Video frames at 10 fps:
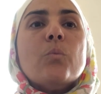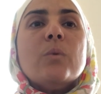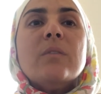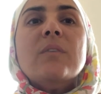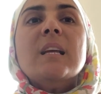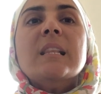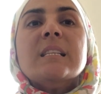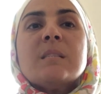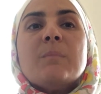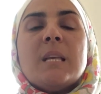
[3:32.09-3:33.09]
we feel
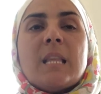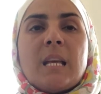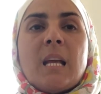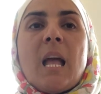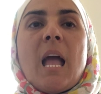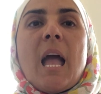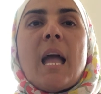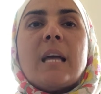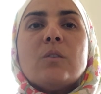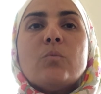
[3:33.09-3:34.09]
this meaning.
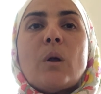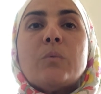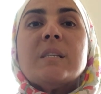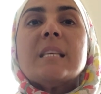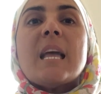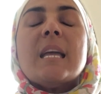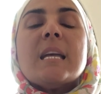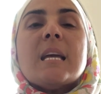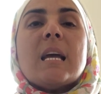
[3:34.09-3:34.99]
And when we say